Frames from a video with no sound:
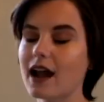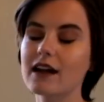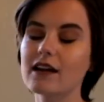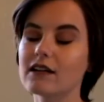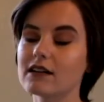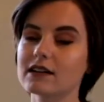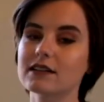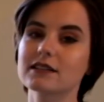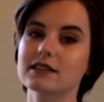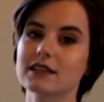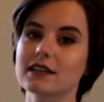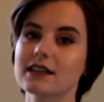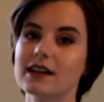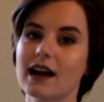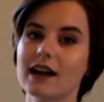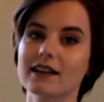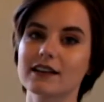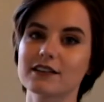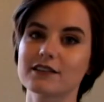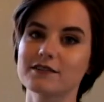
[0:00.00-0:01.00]
I honestly
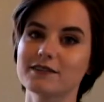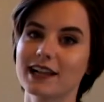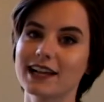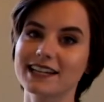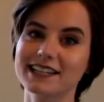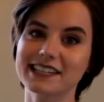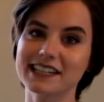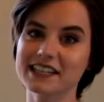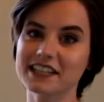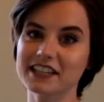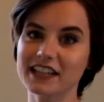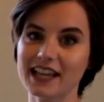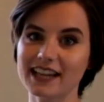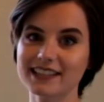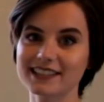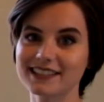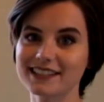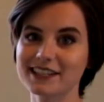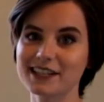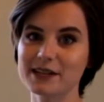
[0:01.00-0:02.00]
kind of like
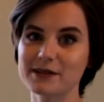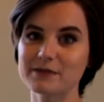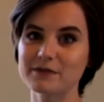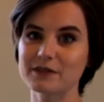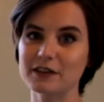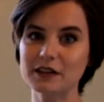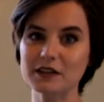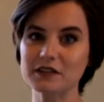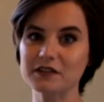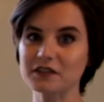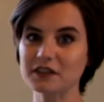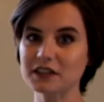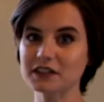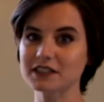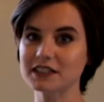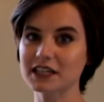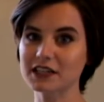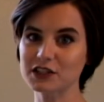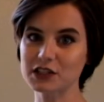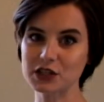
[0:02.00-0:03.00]
neglected him for the
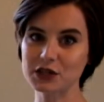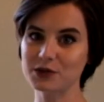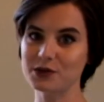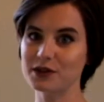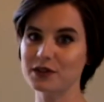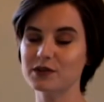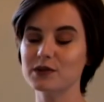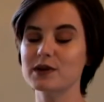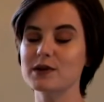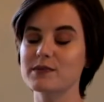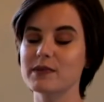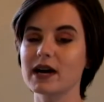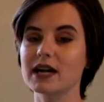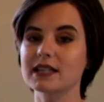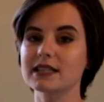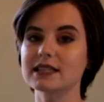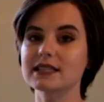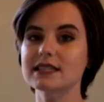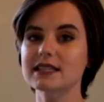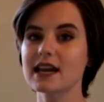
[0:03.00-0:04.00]
first like 2 or 3
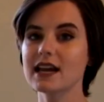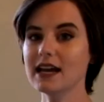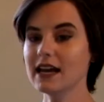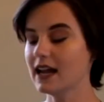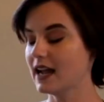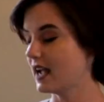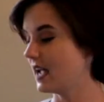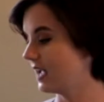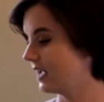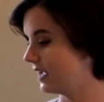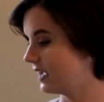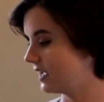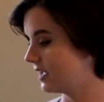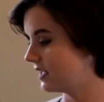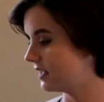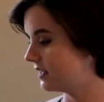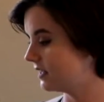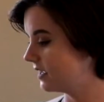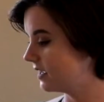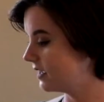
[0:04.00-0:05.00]
months,
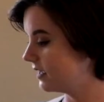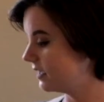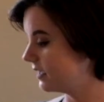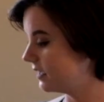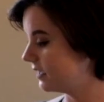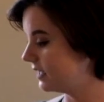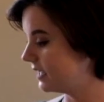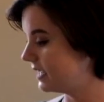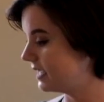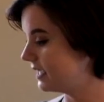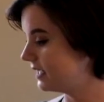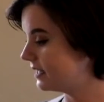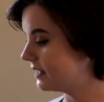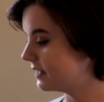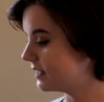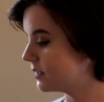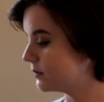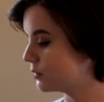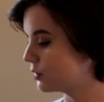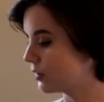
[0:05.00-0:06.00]
and he
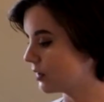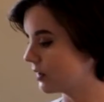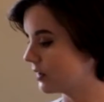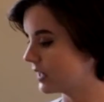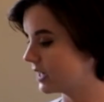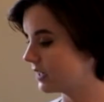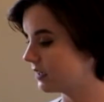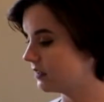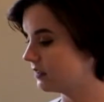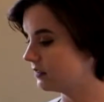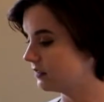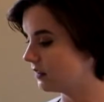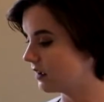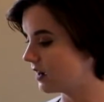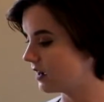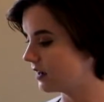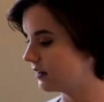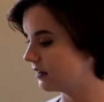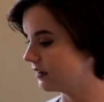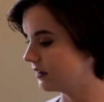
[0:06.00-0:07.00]
ended up growing a
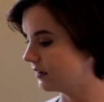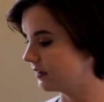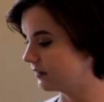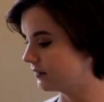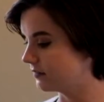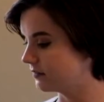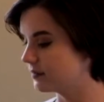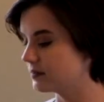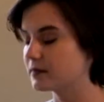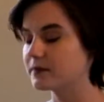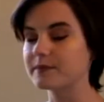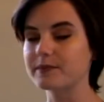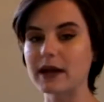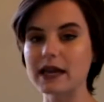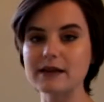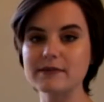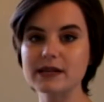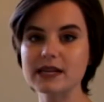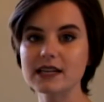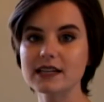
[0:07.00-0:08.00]
lot of
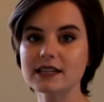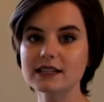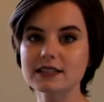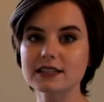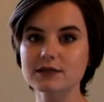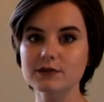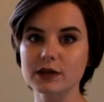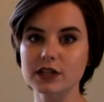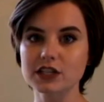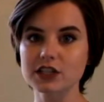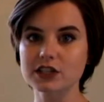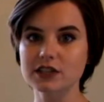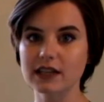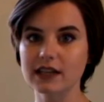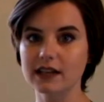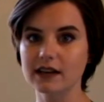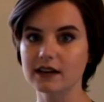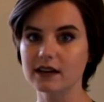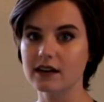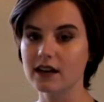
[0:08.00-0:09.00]
babies, which
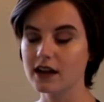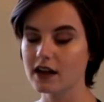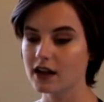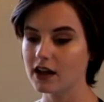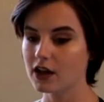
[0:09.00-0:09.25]
then